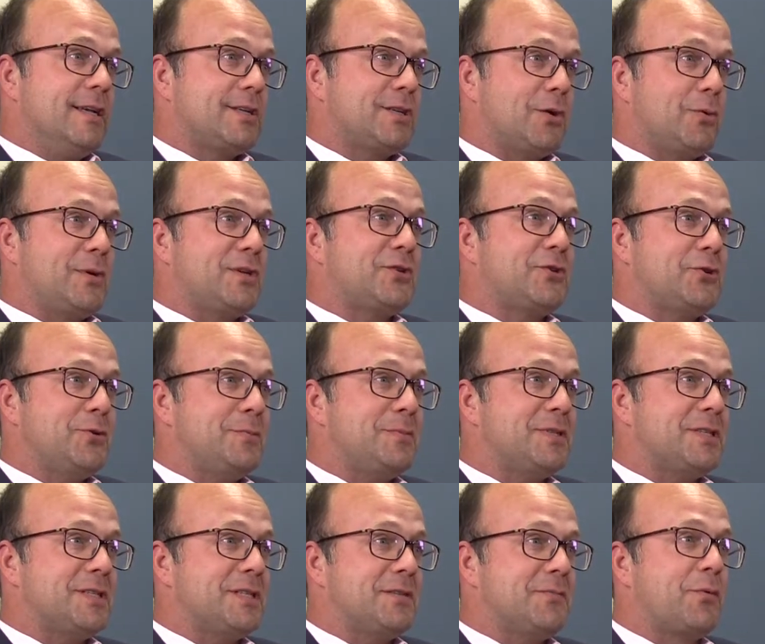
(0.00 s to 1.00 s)
So in
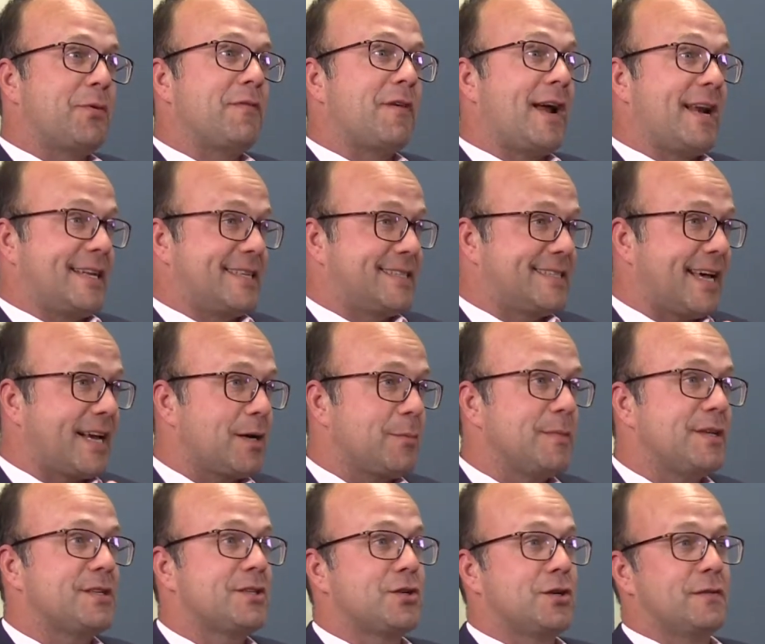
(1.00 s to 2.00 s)
terms of providing
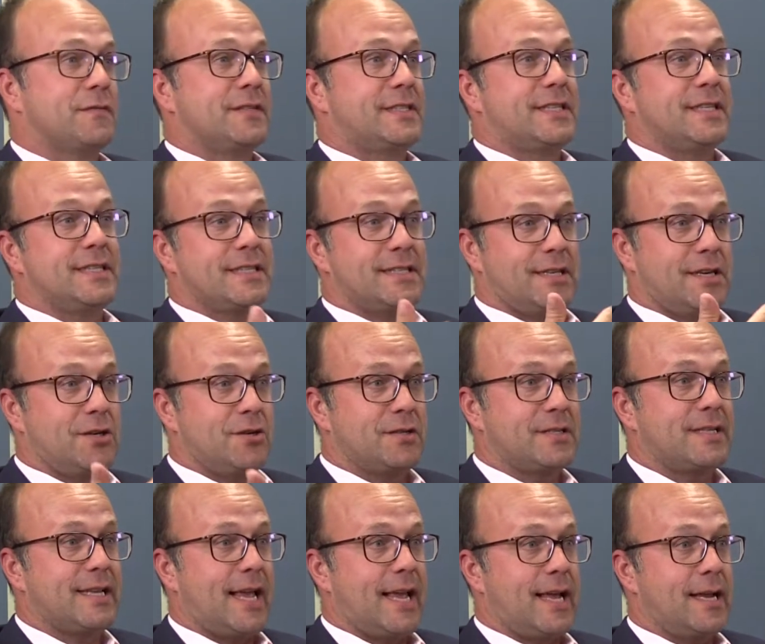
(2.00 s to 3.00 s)
settlement services and
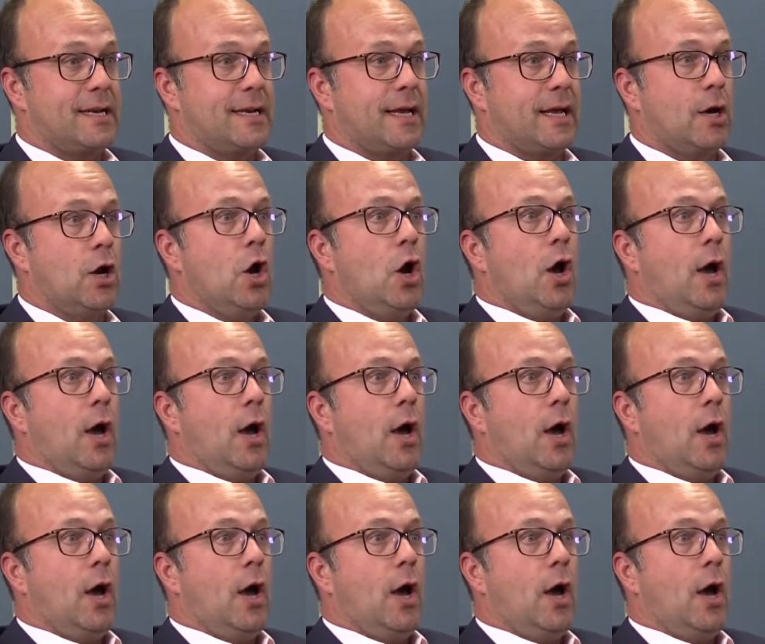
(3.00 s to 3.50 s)
understanding